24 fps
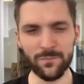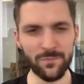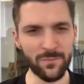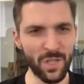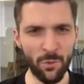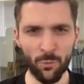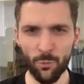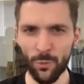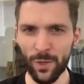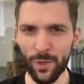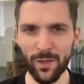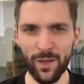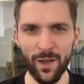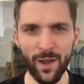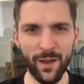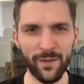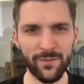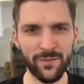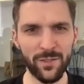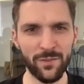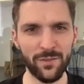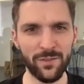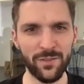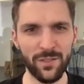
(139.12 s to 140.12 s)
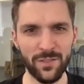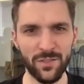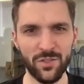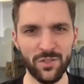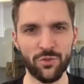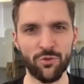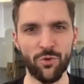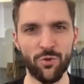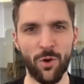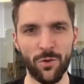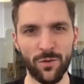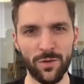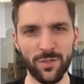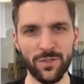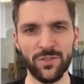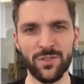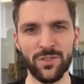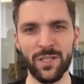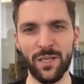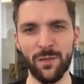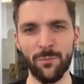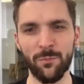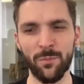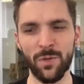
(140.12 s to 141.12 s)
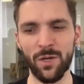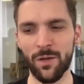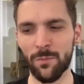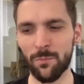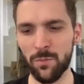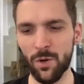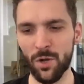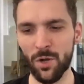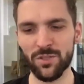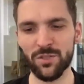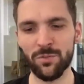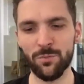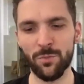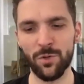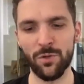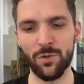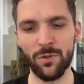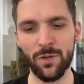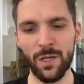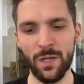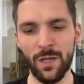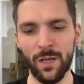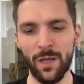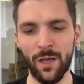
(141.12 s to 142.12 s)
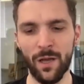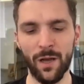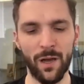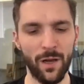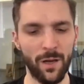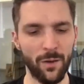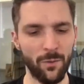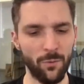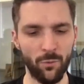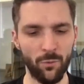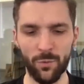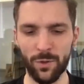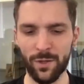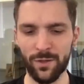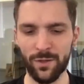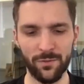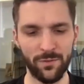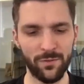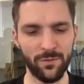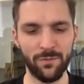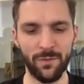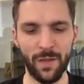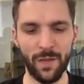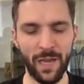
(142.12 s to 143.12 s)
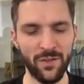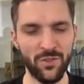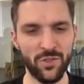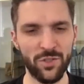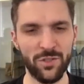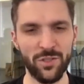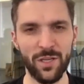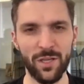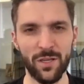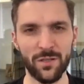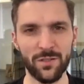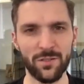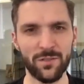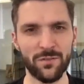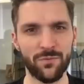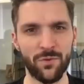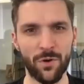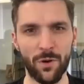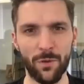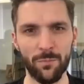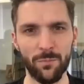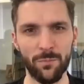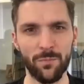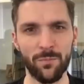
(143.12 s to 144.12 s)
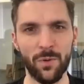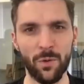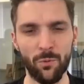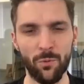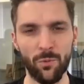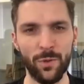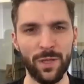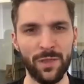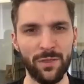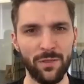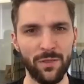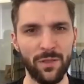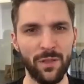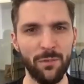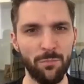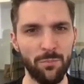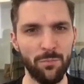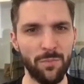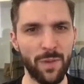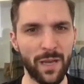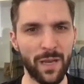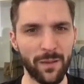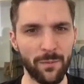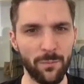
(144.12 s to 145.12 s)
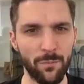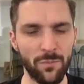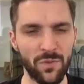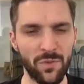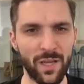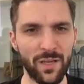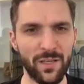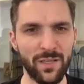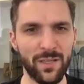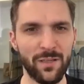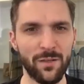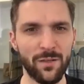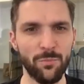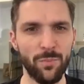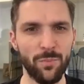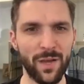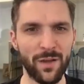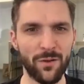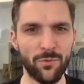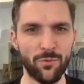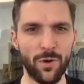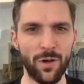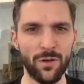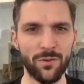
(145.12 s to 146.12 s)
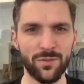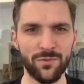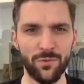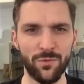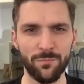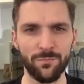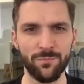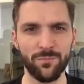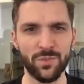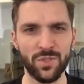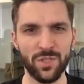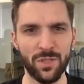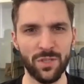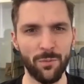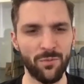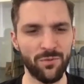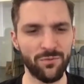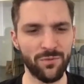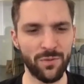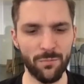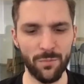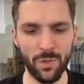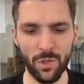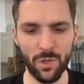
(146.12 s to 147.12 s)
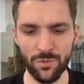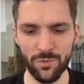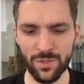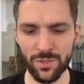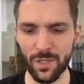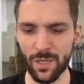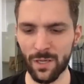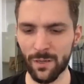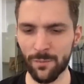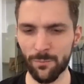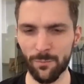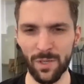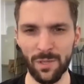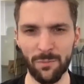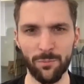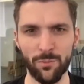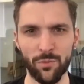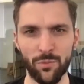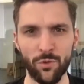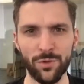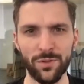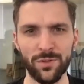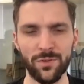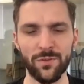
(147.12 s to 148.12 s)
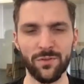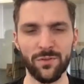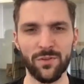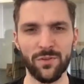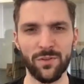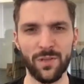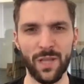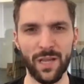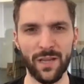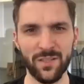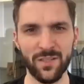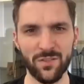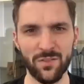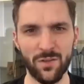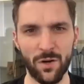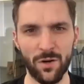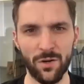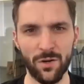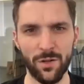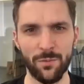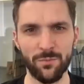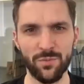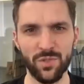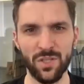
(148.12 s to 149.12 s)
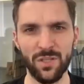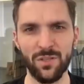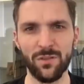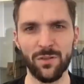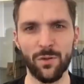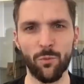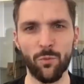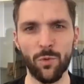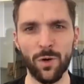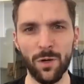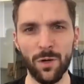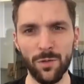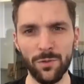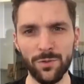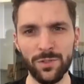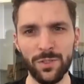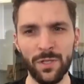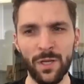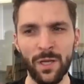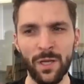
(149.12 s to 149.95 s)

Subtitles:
we gathered the strongest team possible with engineers with deep technical backgrounds from some of the most important tech startups in the world,